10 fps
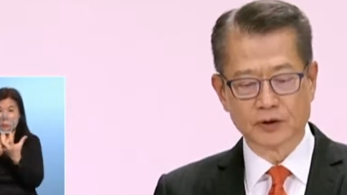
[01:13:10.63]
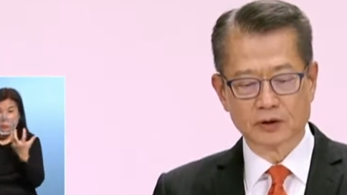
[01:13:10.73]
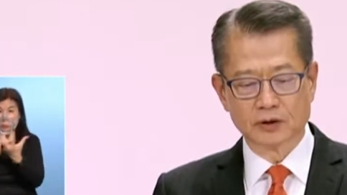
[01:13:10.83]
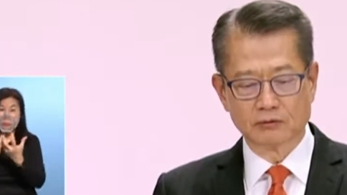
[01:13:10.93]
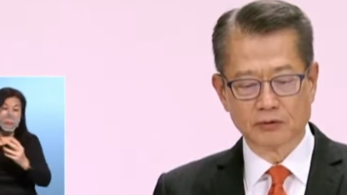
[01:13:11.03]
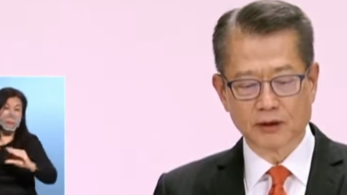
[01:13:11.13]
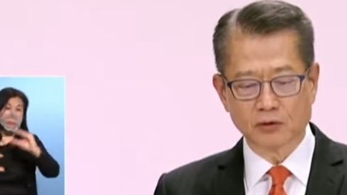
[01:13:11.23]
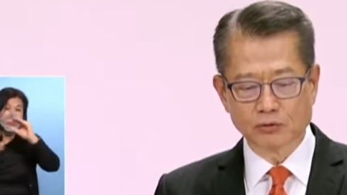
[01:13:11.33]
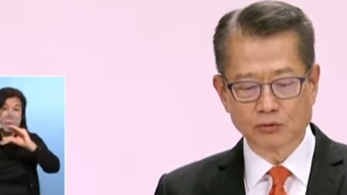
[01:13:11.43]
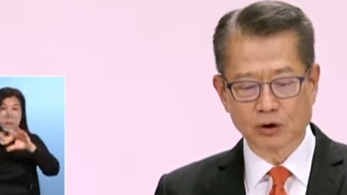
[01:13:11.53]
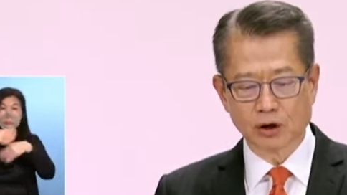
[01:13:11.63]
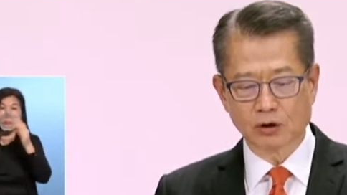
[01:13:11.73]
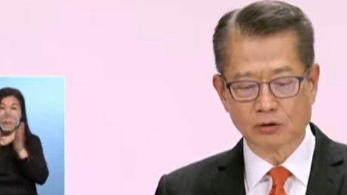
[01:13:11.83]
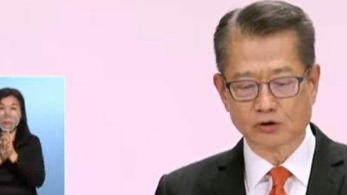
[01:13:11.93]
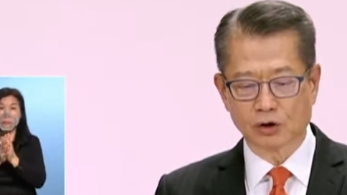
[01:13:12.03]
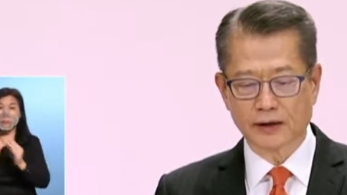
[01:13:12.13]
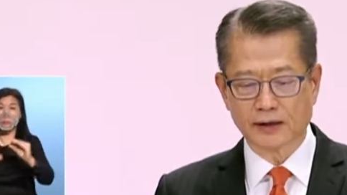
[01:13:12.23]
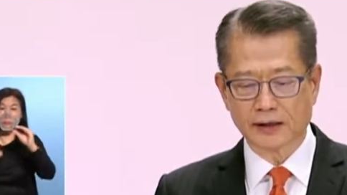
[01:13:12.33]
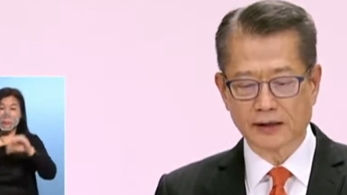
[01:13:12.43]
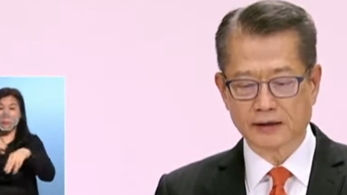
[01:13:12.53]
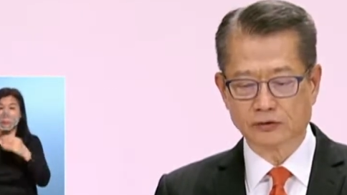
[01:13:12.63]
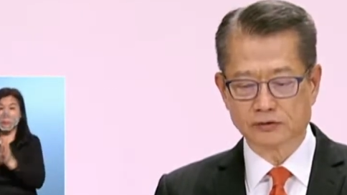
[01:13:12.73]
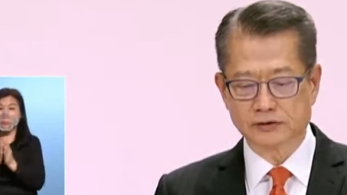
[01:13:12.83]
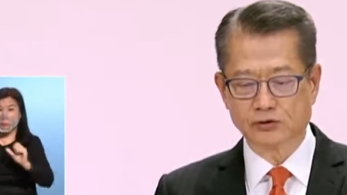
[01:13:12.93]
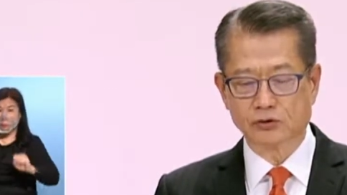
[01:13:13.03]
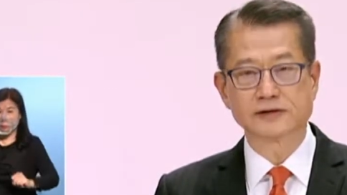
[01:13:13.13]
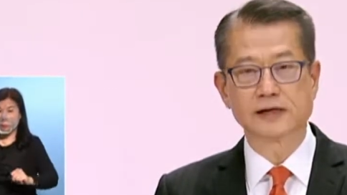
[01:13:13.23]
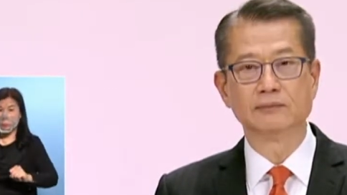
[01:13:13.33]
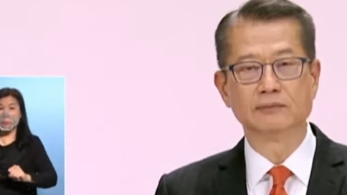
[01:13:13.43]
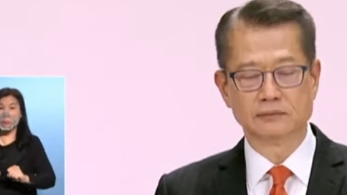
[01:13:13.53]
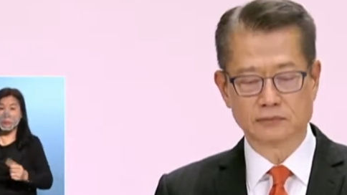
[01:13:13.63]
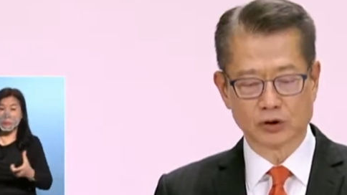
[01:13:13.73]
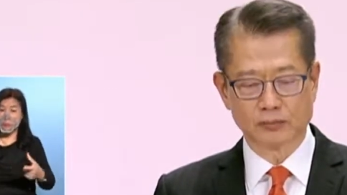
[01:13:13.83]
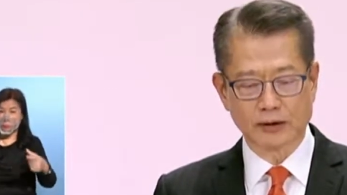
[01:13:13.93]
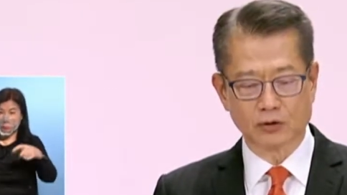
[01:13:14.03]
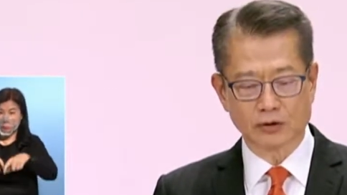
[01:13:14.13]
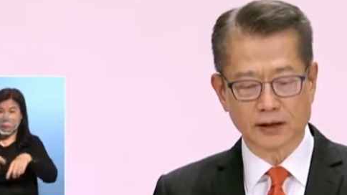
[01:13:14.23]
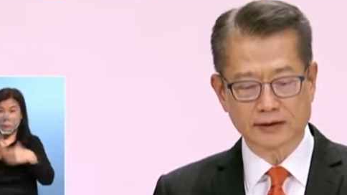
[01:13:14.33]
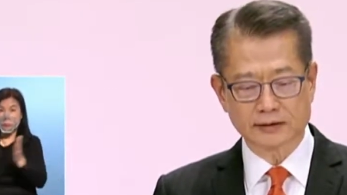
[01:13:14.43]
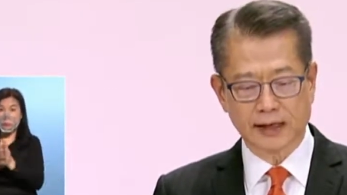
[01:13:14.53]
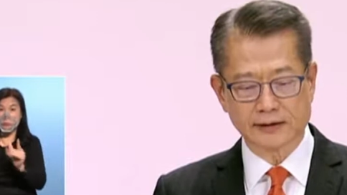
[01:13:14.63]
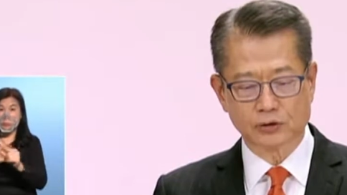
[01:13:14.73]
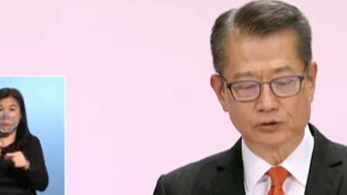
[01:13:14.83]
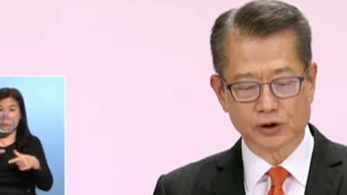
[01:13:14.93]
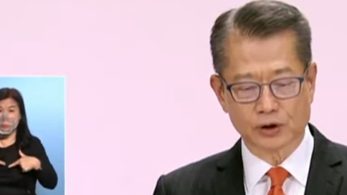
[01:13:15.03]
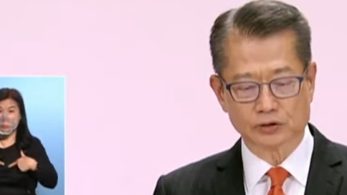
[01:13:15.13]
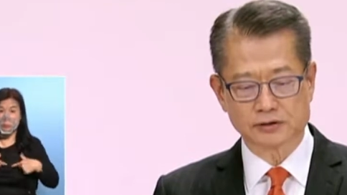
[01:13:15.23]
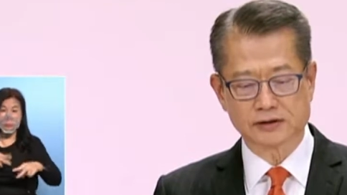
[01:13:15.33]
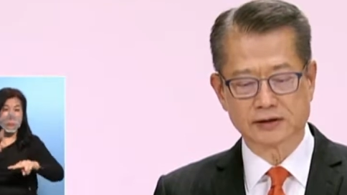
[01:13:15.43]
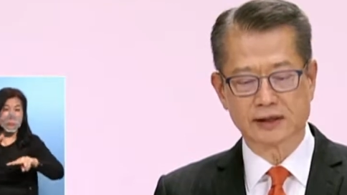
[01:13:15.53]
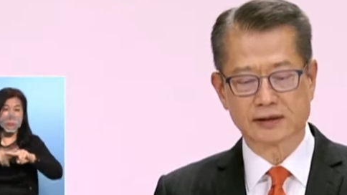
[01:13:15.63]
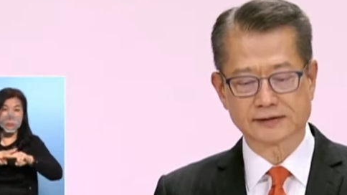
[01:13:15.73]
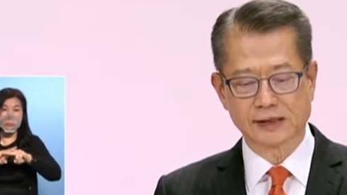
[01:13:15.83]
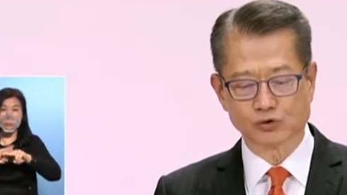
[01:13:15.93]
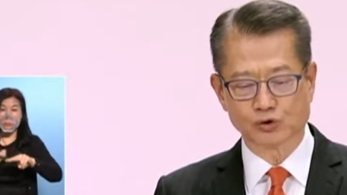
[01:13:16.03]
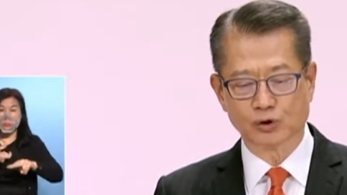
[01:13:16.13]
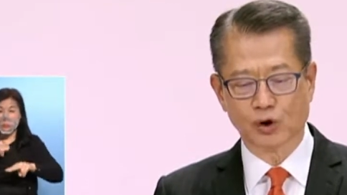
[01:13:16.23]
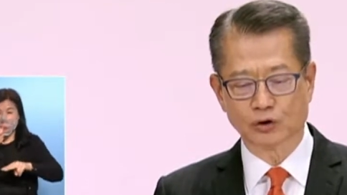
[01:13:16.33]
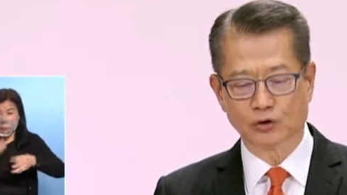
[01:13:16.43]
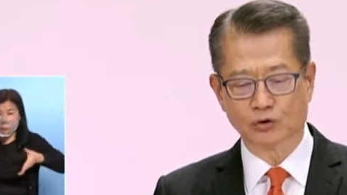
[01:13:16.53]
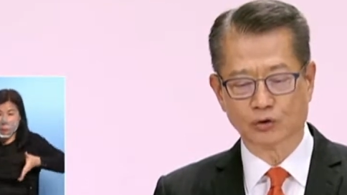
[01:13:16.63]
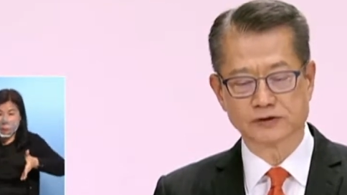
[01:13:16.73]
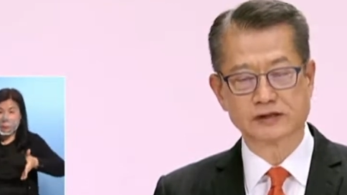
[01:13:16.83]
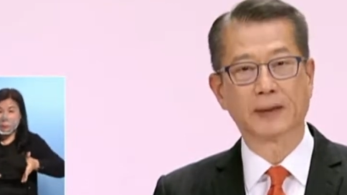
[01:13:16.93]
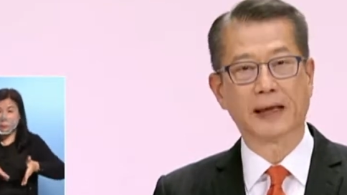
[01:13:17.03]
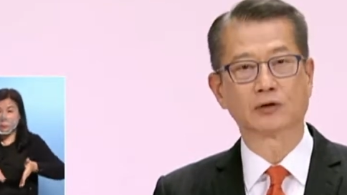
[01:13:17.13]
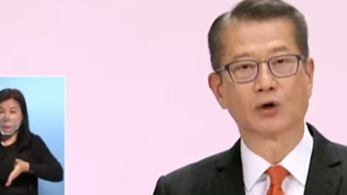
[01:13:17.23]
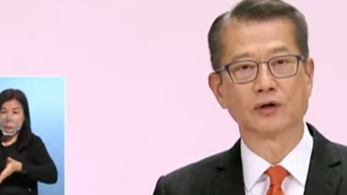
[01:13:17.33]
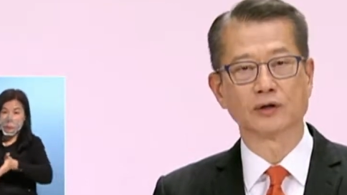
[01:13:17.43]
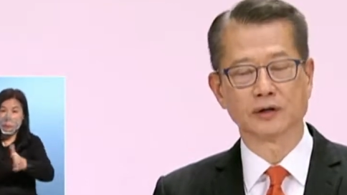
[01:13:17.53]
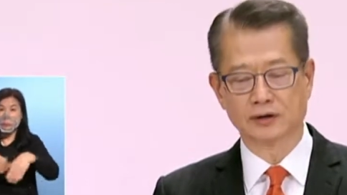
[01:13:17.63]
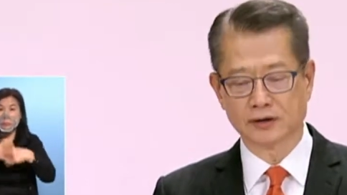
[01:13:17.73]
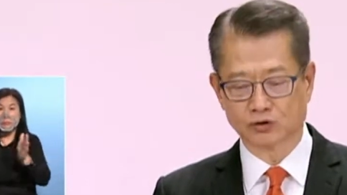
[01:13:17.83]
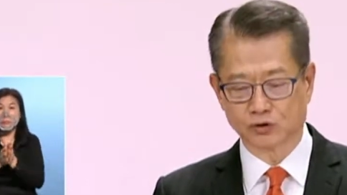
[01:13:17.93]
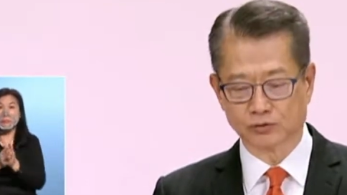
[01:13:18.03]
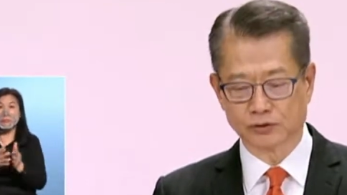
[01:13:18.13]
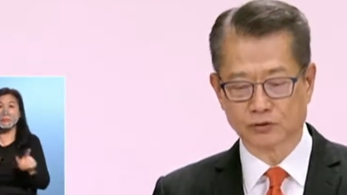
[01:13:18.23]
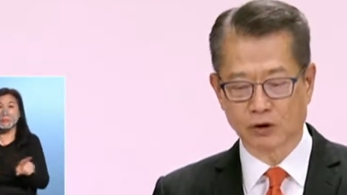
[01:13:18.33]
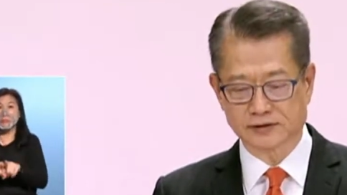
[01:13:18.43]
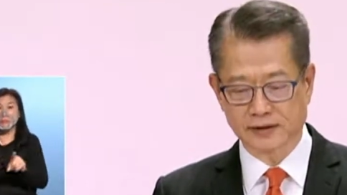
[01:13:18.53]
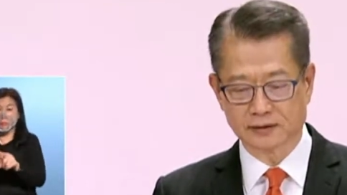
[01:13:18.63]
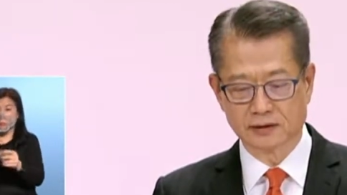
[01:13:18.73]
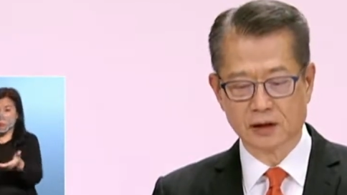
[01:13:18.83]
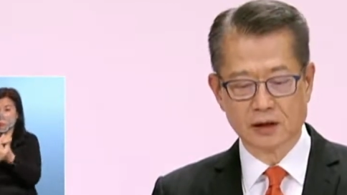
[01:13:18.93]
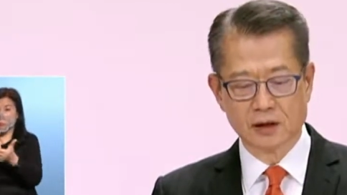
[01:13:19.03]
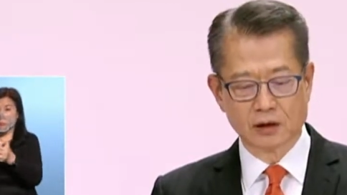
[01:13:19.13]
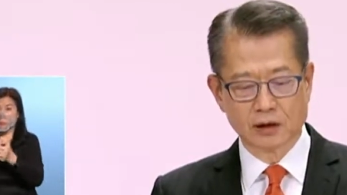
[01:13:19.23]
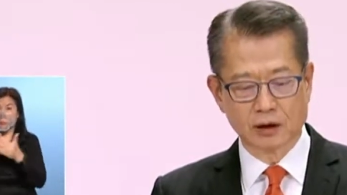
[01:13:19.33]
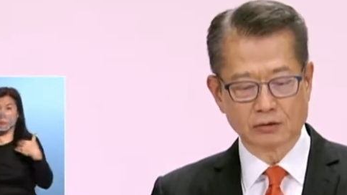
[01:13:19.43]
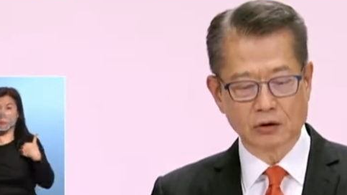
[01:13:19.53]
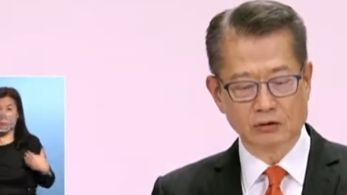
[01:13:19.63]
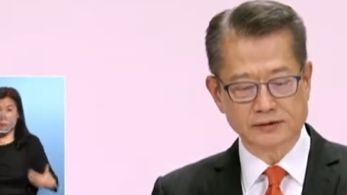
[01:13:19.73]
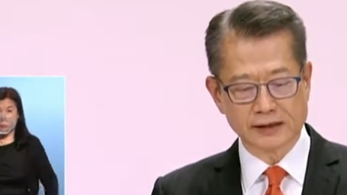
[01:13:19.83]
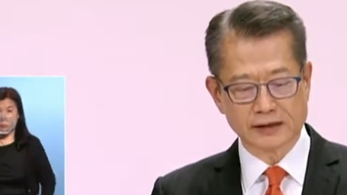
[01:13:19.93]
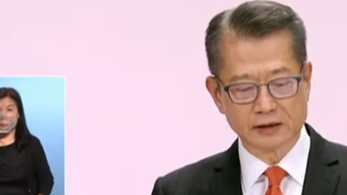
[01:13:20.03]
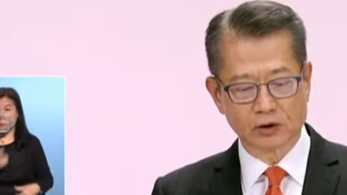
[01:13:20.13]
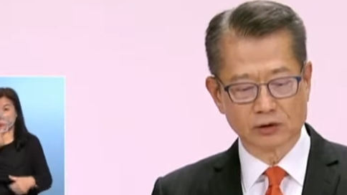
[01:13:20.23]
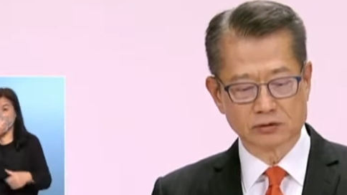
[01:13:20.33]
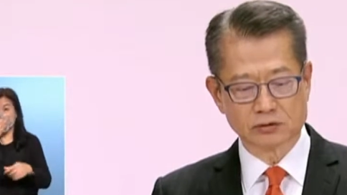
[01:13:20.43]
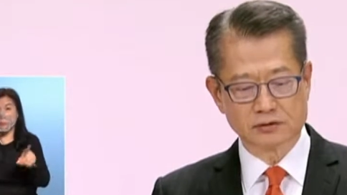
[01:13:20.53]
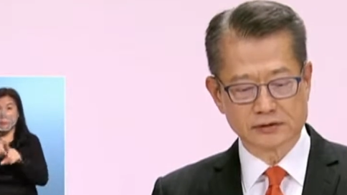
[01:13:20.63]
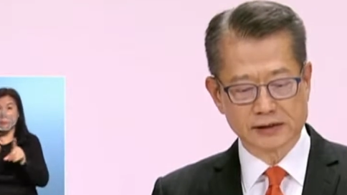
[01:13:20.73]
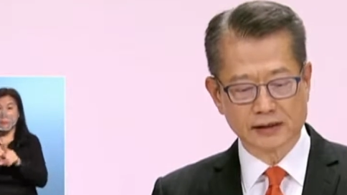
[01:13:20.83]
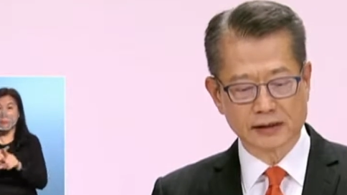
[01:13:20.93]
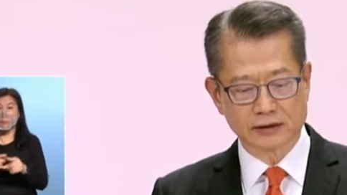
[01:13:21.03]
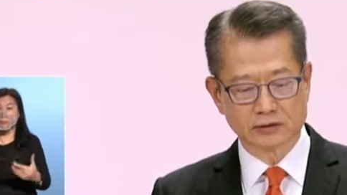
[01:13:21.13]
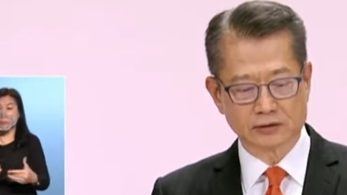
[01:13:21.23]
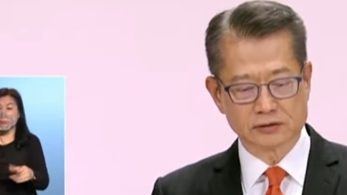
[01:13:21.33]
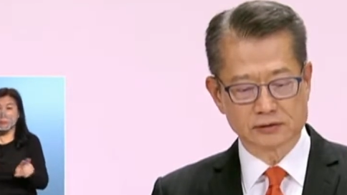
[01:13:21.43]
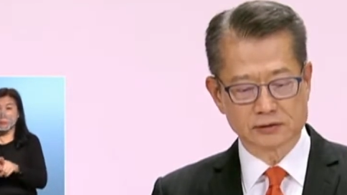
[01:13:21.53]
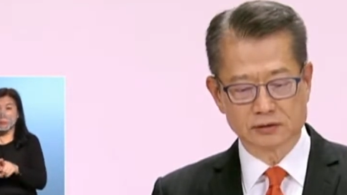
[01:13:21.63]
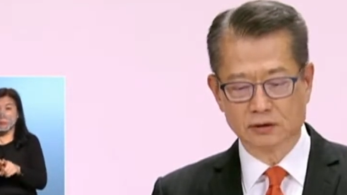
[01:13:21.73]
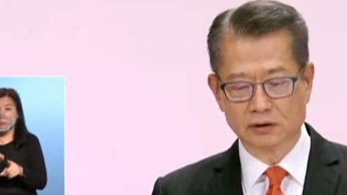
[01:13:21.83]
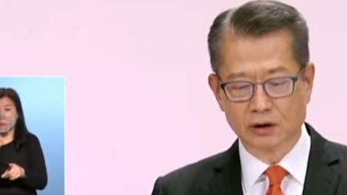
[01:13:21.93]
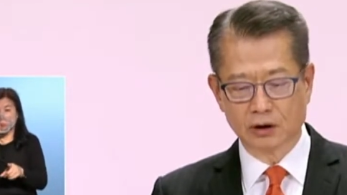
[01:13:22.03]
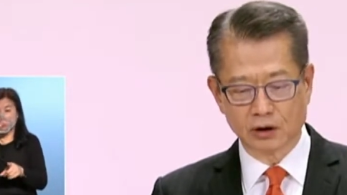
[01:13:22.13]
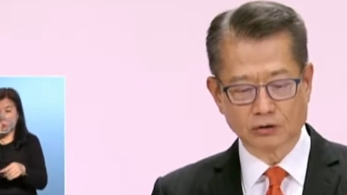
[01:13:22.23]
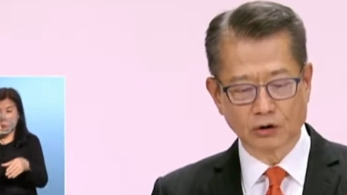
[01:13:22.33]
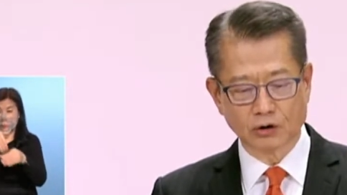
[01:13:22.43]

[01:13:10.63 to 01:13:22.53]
Infrastructure financing securitization. To consolidate the vital role of Hong Kong as an infrastructure financing hub and a premier overseas financing platform under the National BNR initiative,